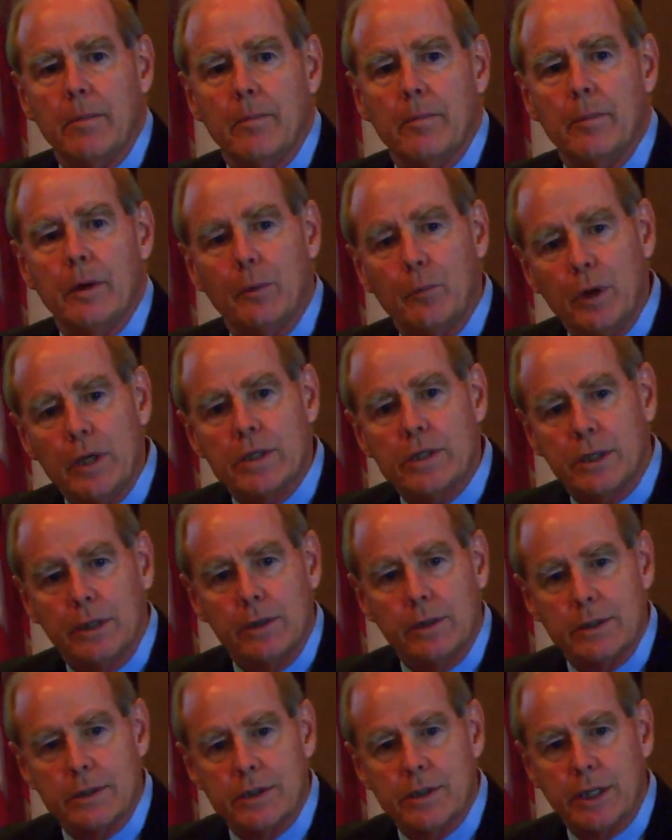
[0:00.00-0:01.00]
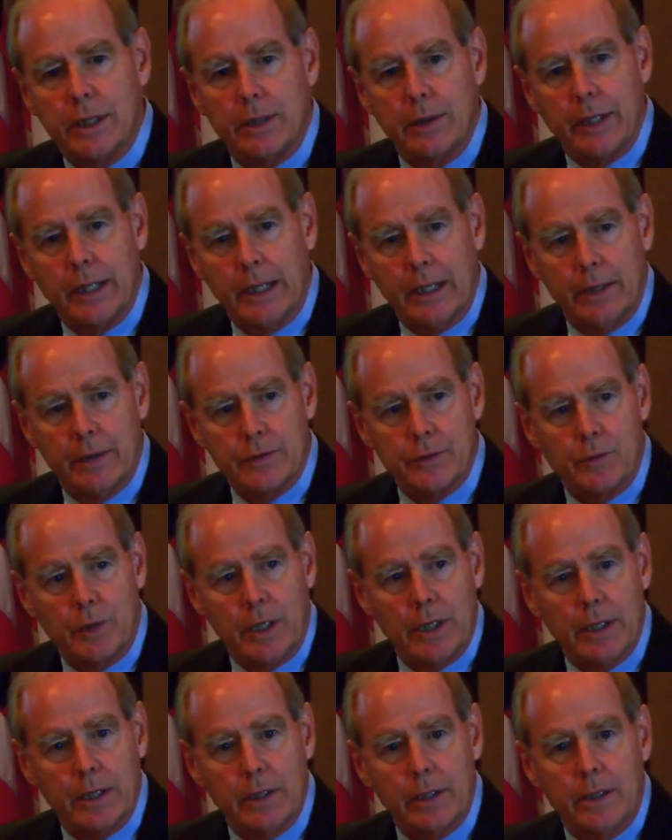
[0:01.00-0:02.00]
but we still can sell the house.
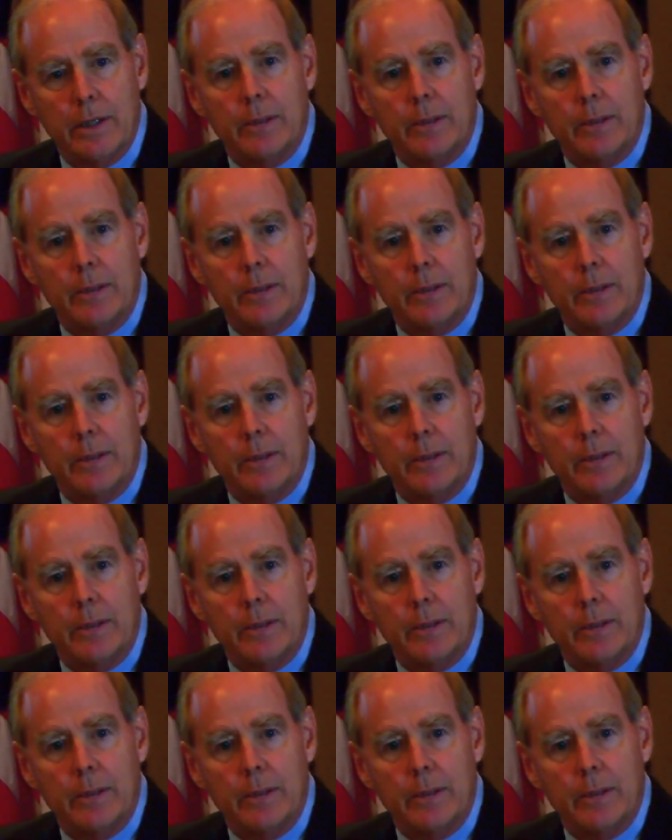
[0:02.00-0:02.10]
Why?